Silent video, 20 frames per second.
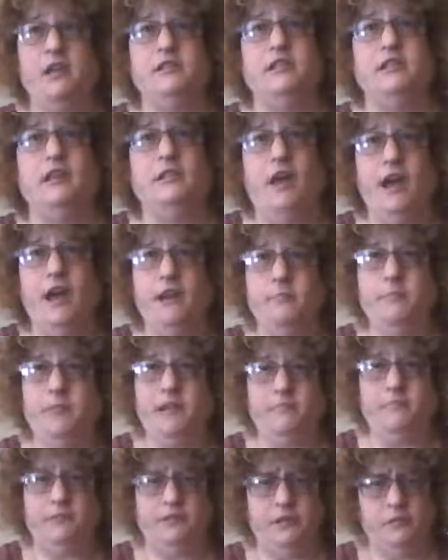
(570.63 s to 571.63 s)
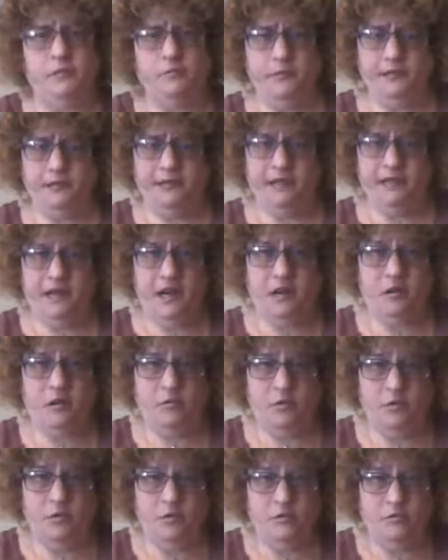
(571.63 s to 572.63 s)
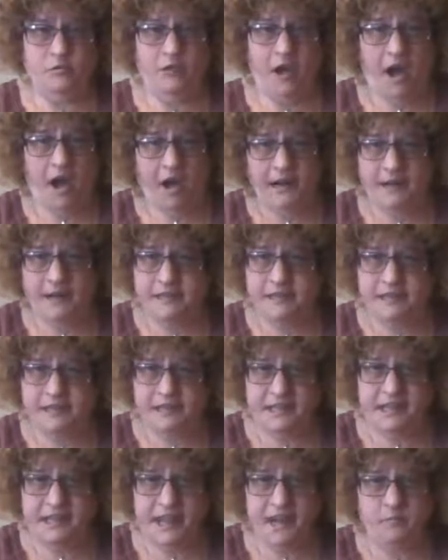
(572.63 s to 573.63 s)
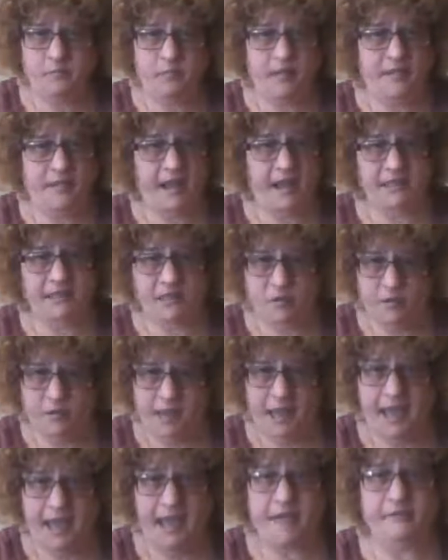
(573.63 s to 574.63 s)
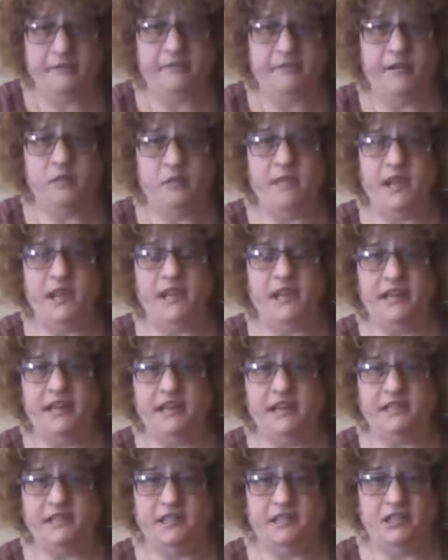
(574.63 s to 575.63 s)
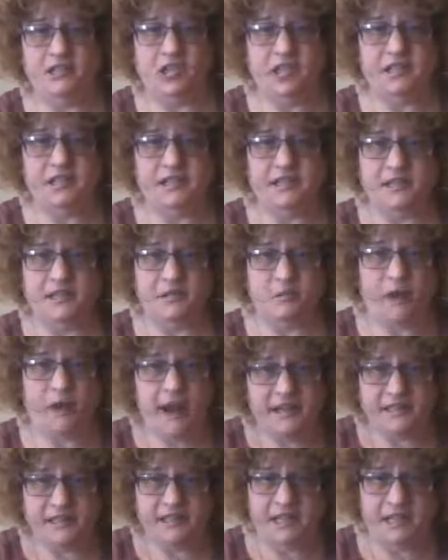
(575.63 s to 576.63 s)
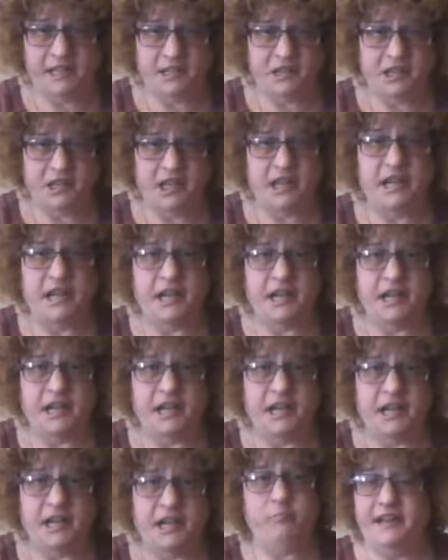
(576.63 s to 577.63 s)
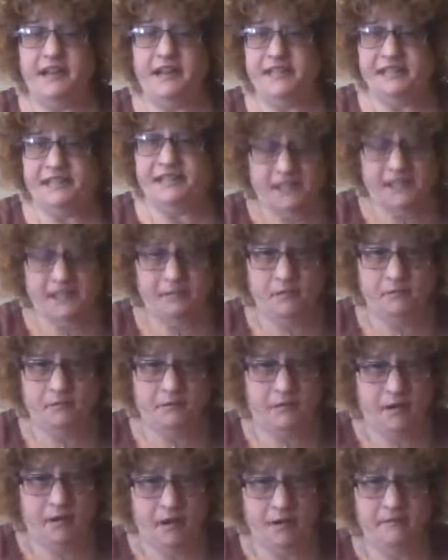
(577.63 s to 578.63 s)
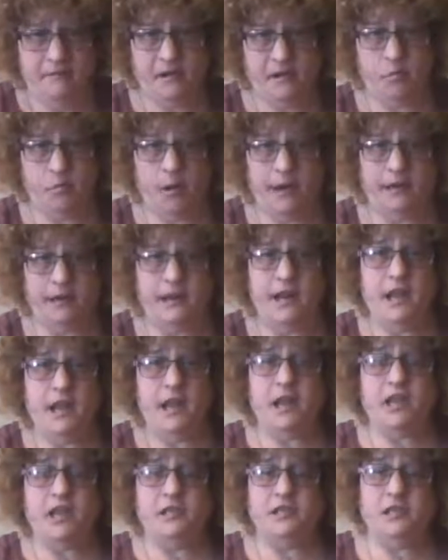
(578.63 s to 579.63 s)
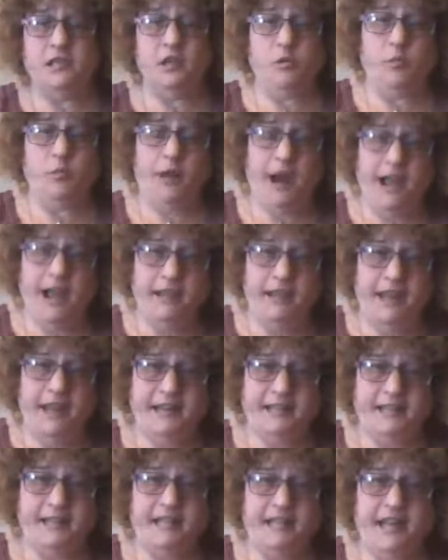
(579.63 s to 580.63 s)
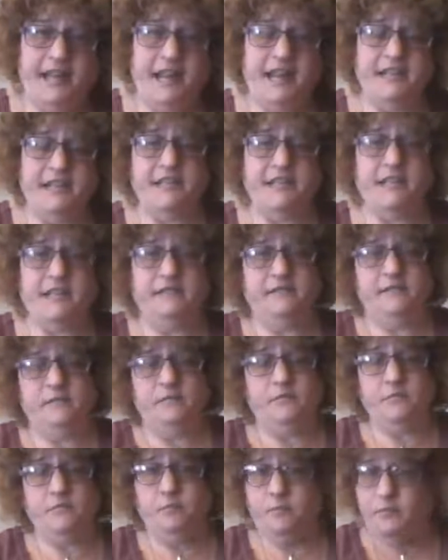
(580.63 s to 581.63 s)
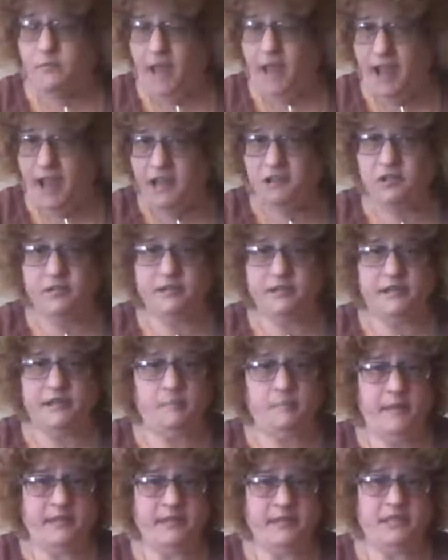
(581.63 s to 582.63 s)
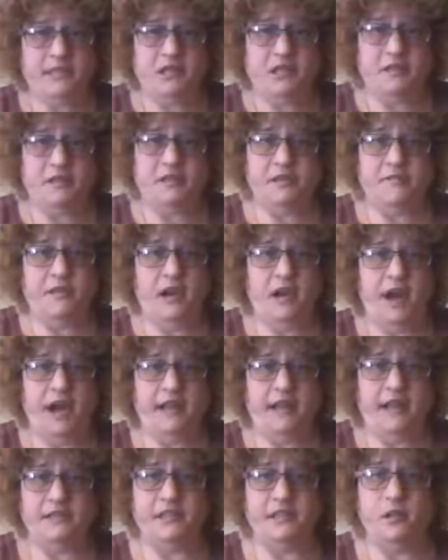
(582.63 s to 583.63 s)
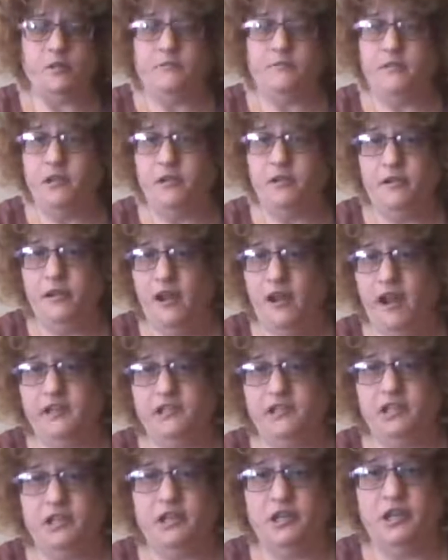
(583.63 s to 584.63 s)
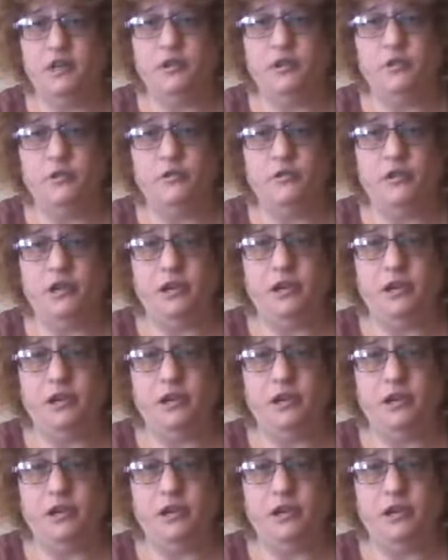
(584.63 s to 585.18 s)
a lot of people don't really know who God is to them, and that's okay. For me, it is the Jesus Christ energy, but it's different for everyone. So what I like to say is angels are messengers of God. So if you're not sure who